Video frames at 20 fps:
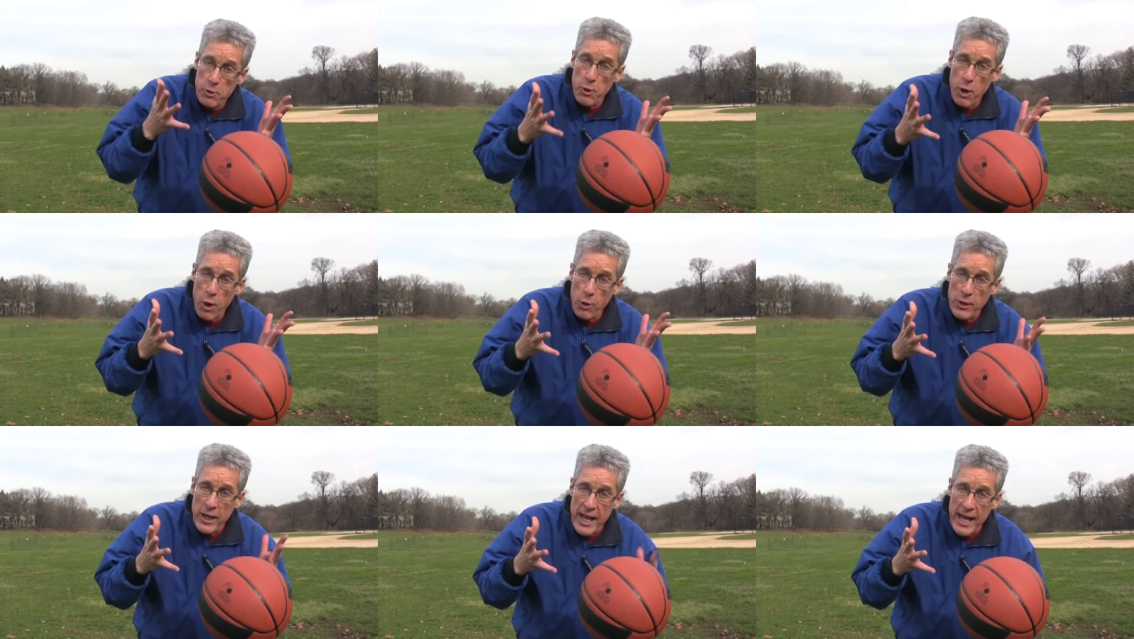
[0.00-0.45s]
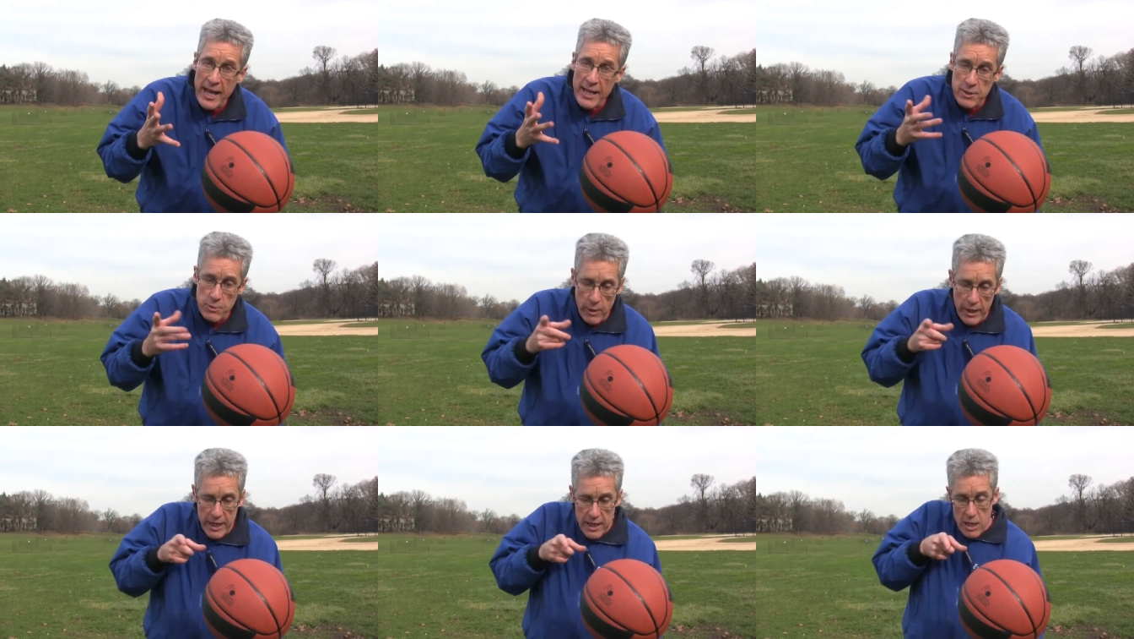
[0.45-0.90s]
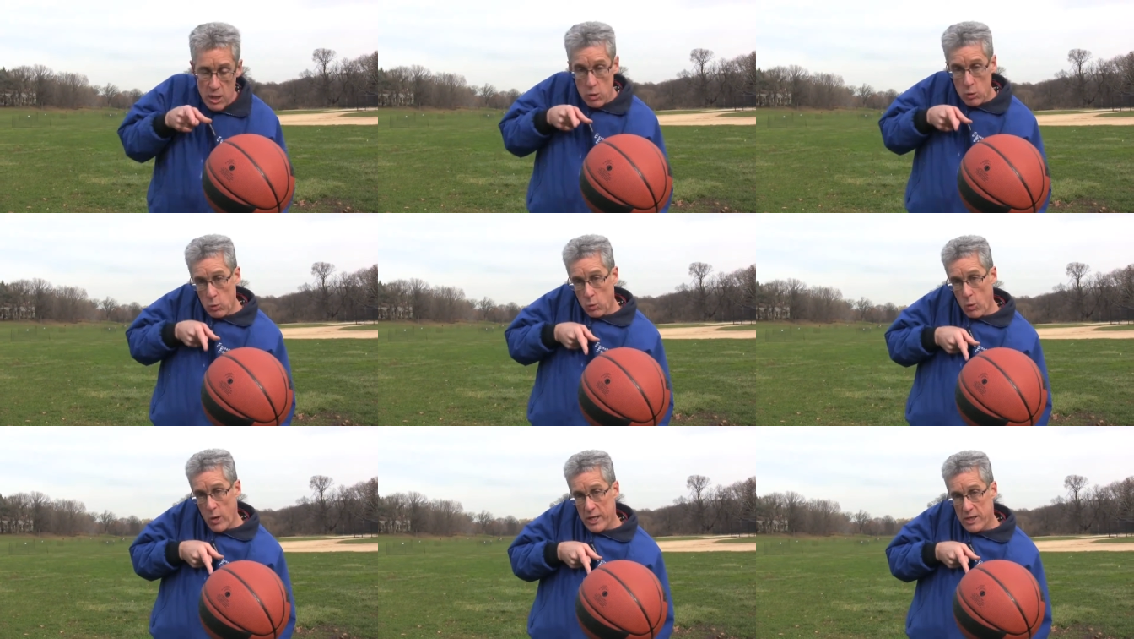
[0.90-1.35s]
your own hands. Ready?
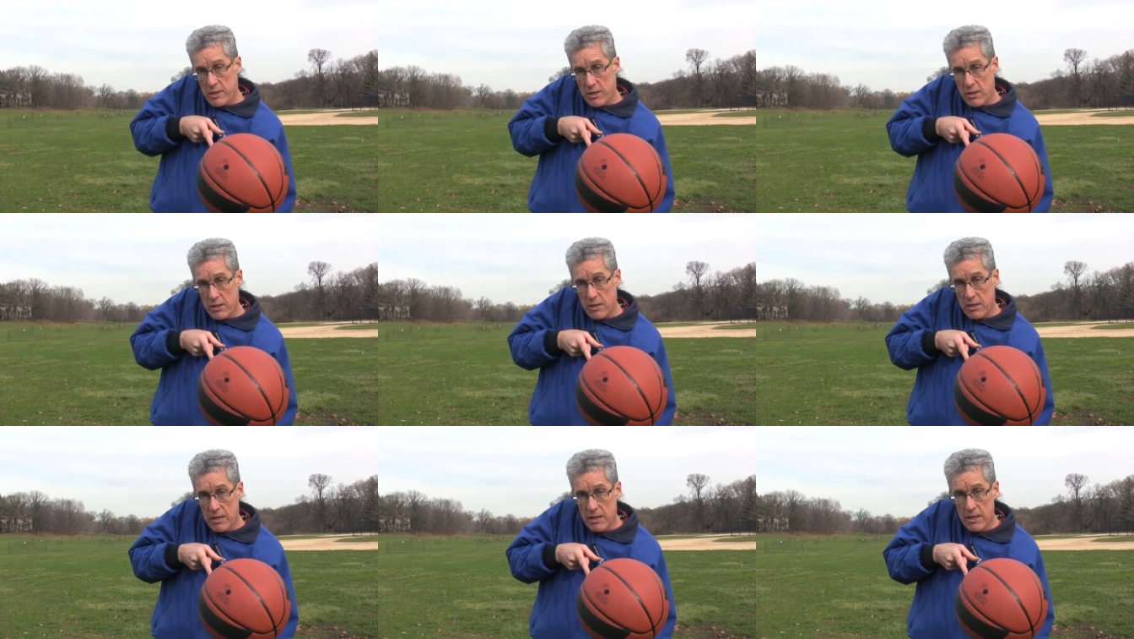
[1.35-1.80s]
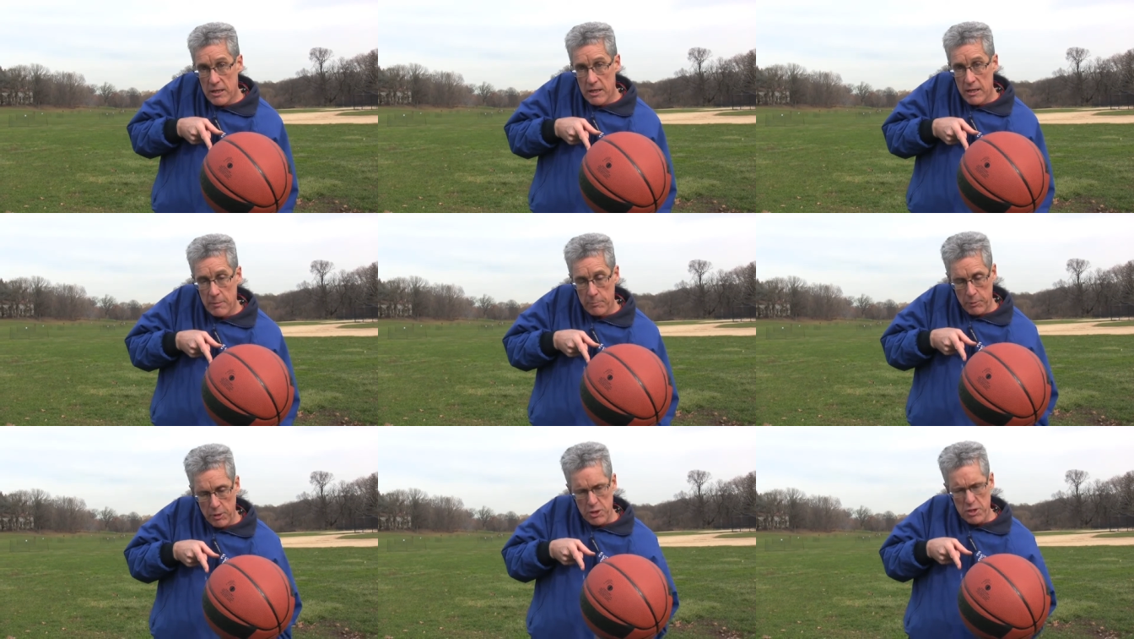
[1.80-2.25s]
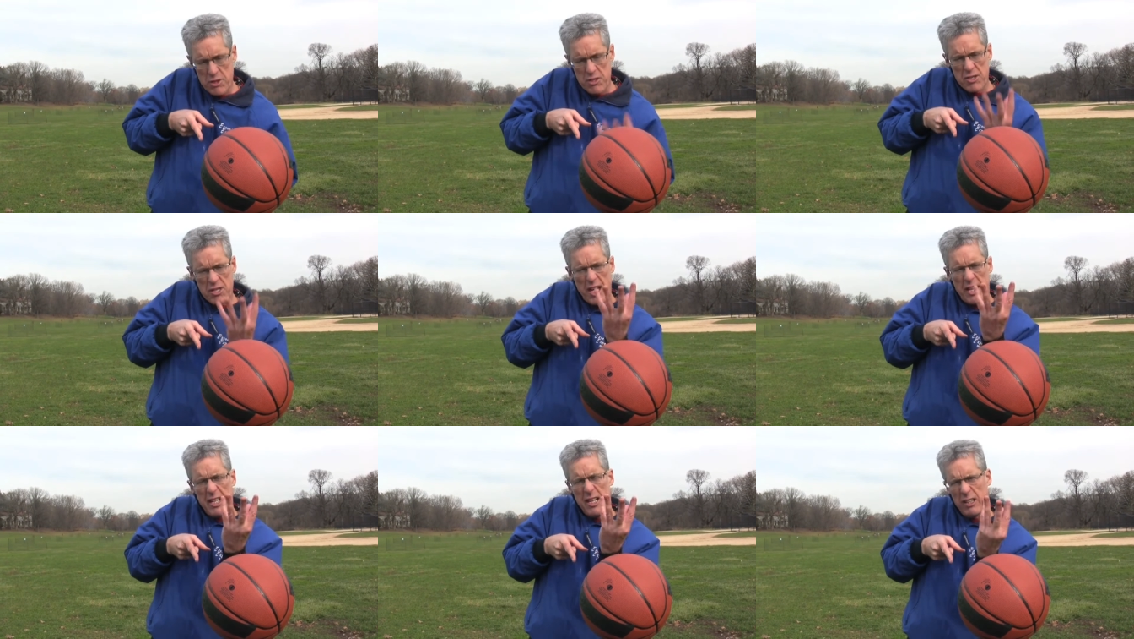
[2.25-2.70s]
Winter, put your
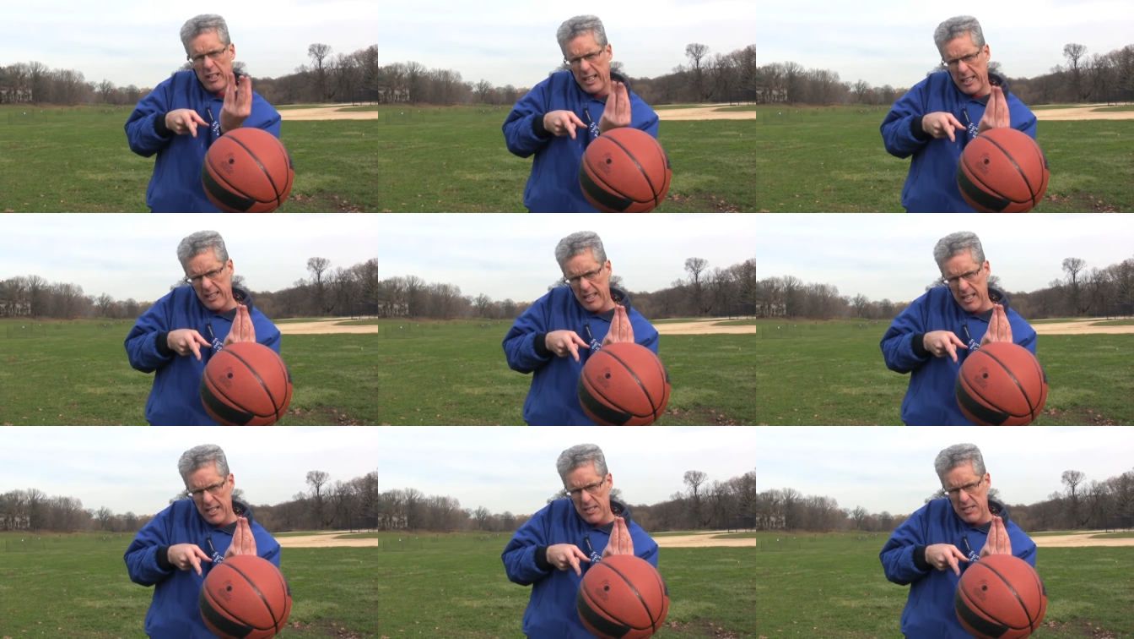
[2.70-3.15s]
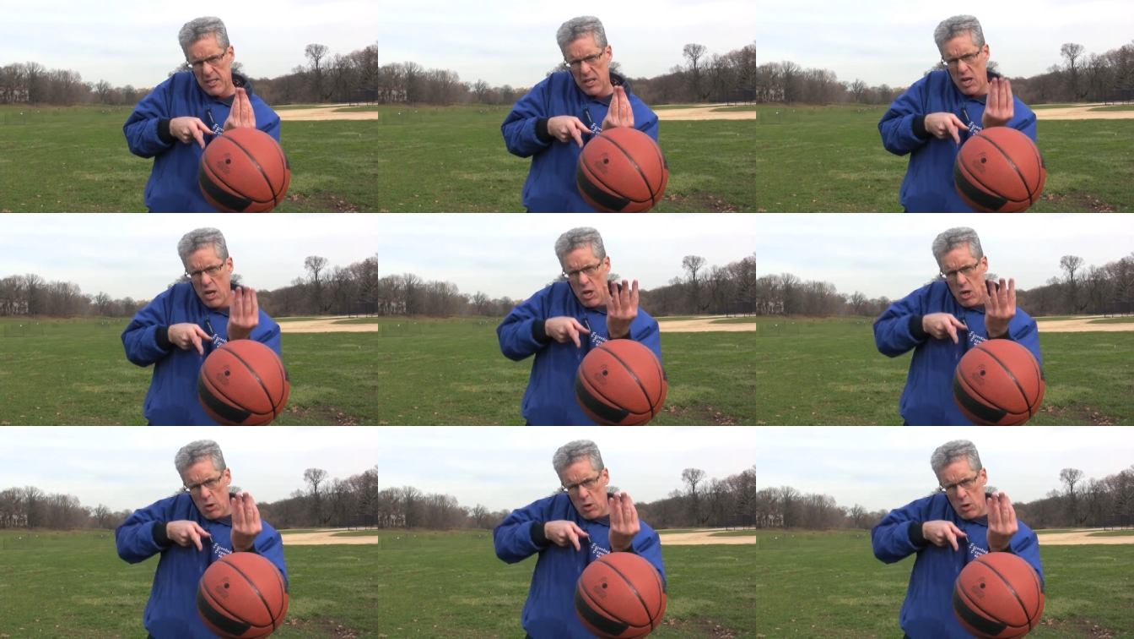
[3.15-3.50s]
sun here like this.